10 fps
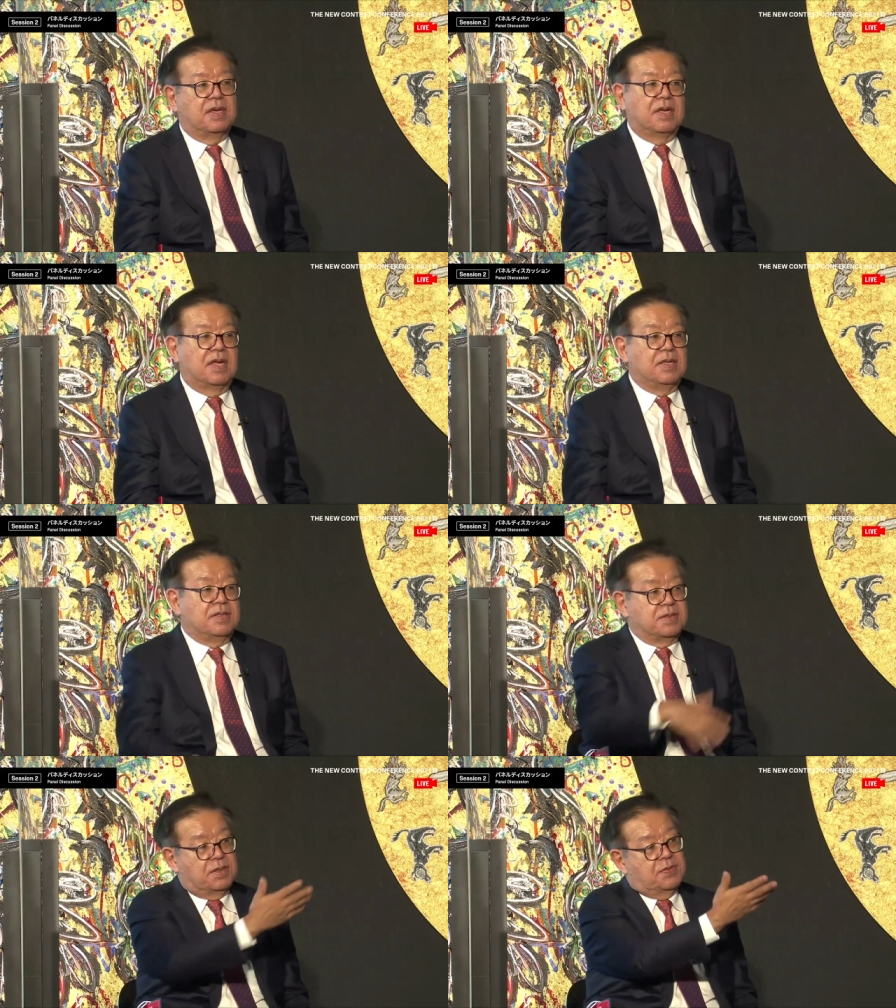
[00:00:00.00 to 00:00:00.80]

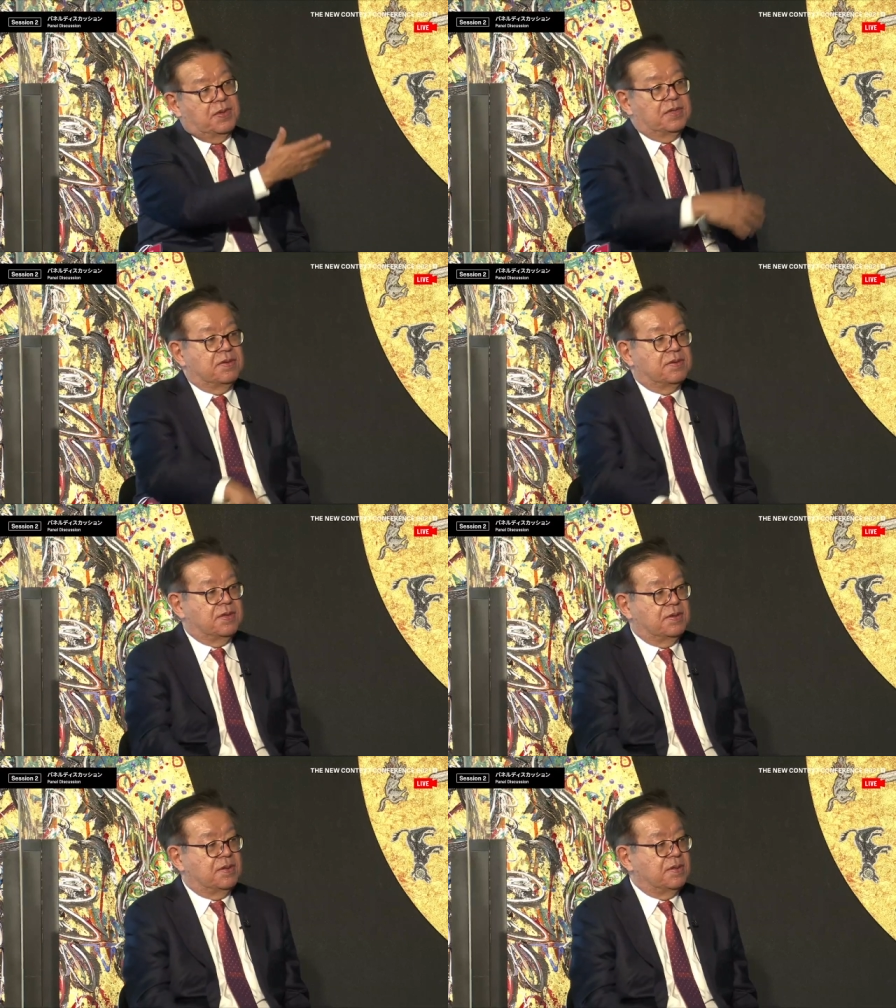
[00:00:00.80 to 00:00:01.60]
anything. So
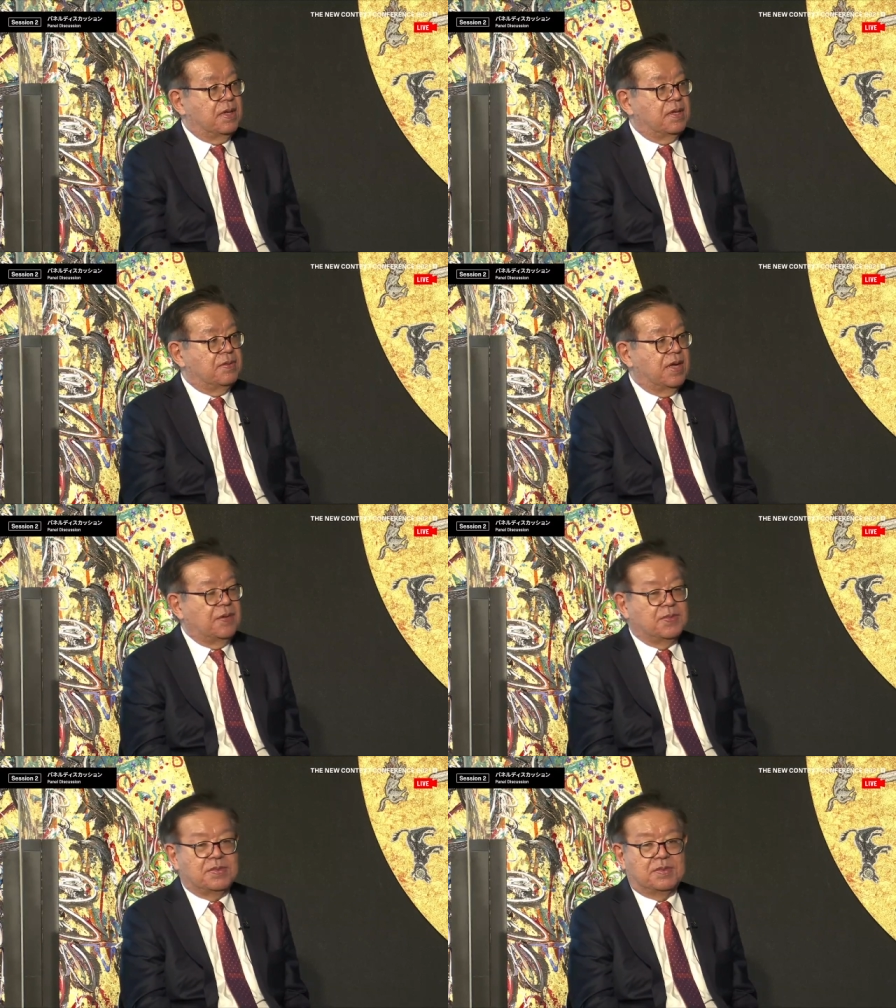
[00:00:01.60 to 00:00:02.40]
I
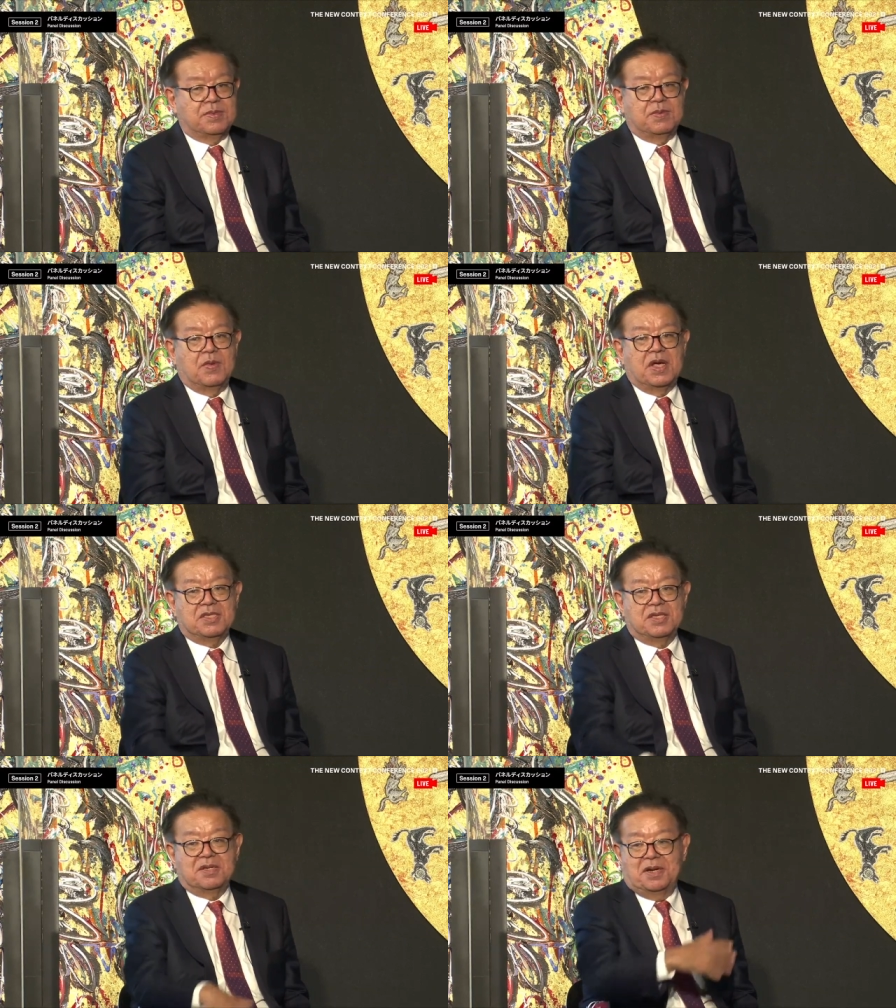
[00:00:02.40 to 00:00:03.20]
was
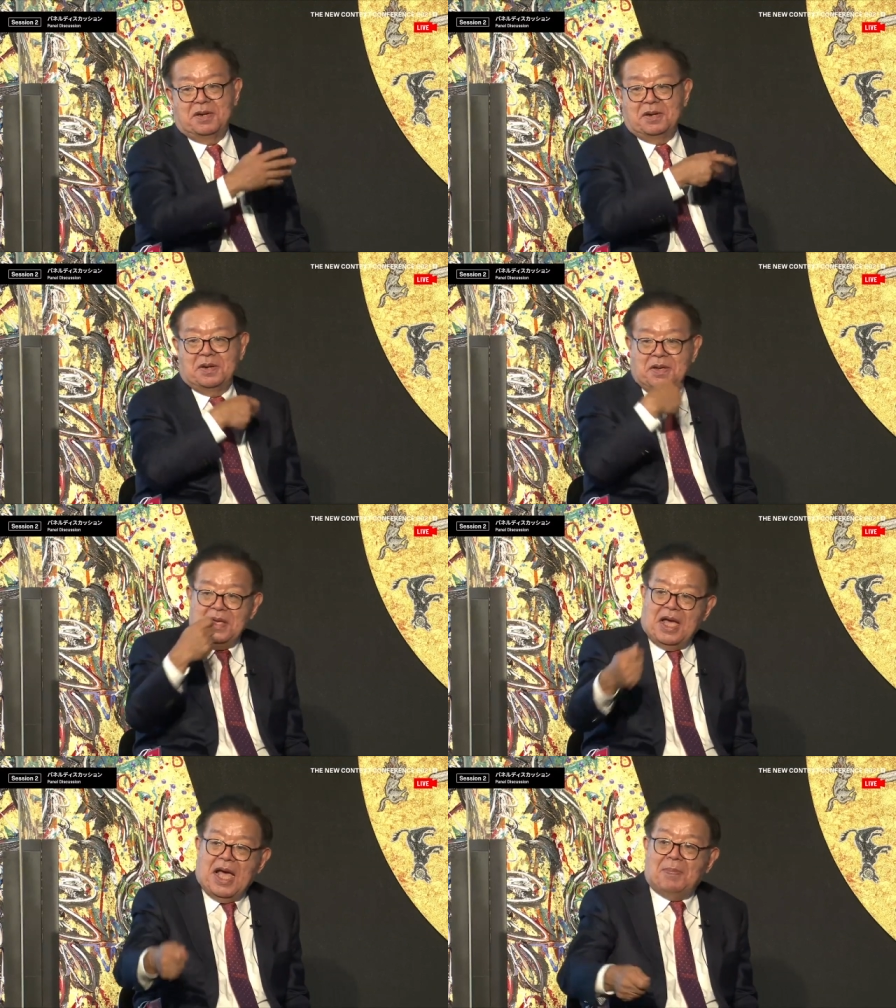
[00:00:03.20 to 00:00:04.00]
watching her
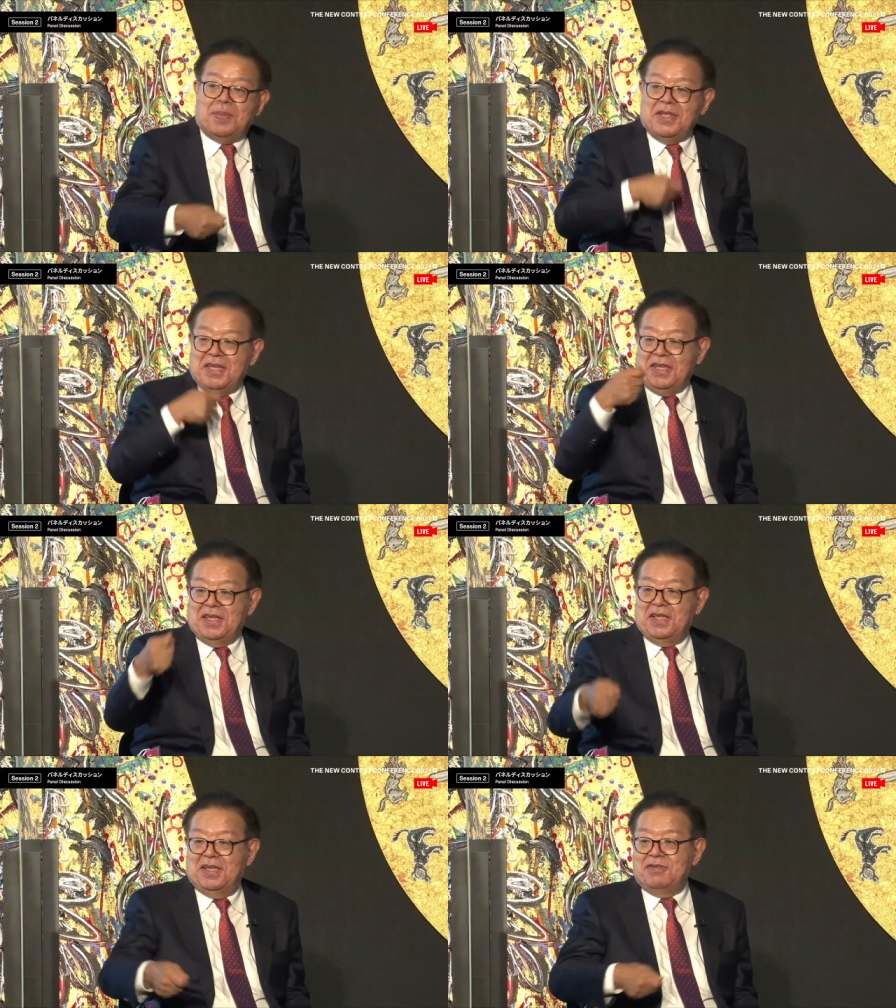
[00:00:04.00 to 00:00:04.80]

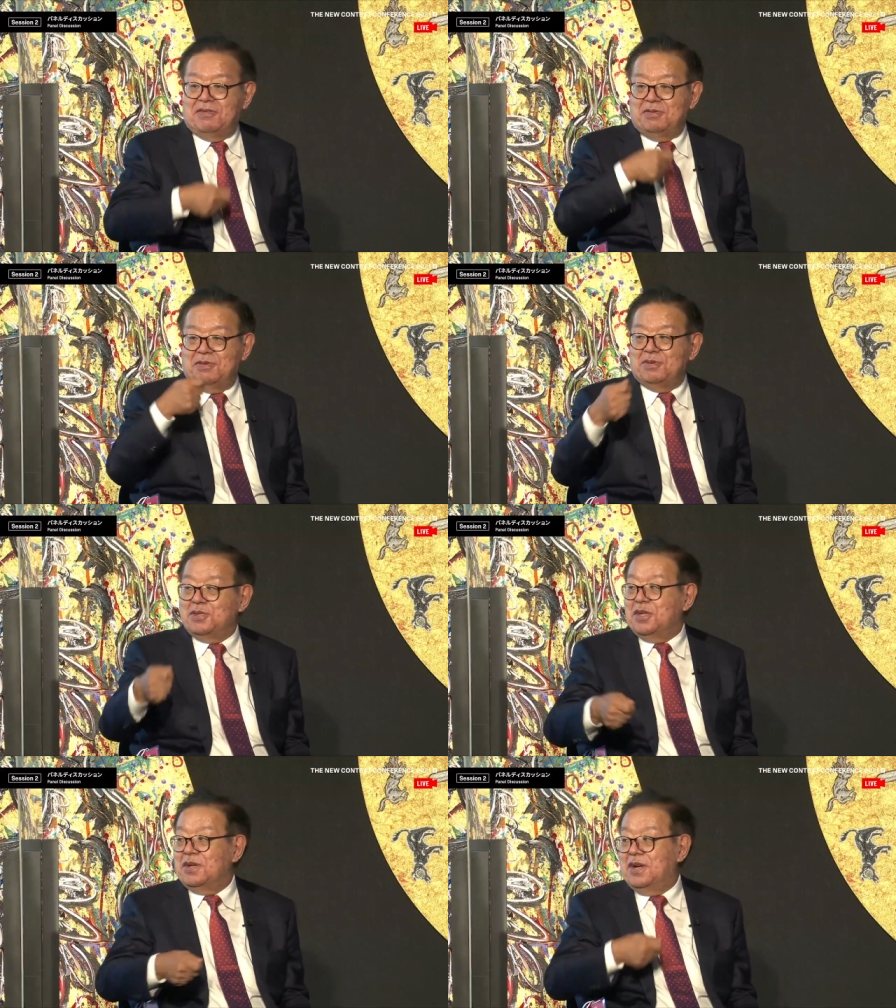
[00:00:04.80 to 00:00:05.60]
happily
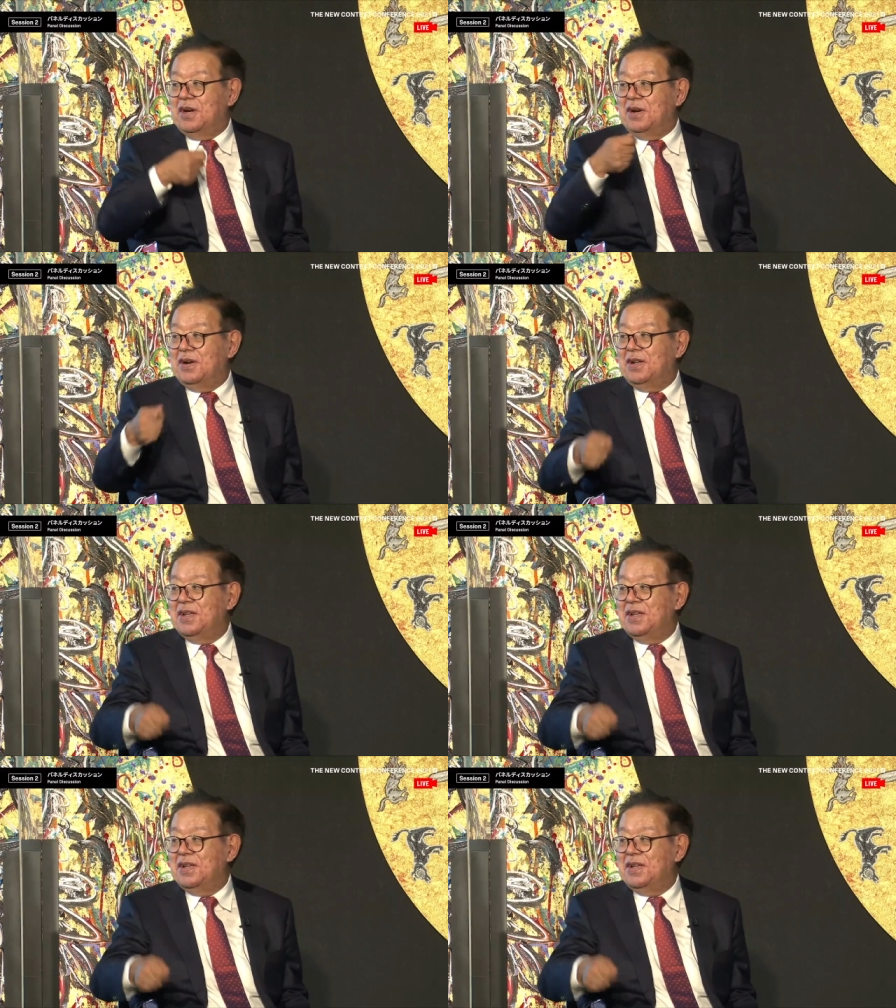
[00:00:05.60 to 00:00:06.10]
introducing her,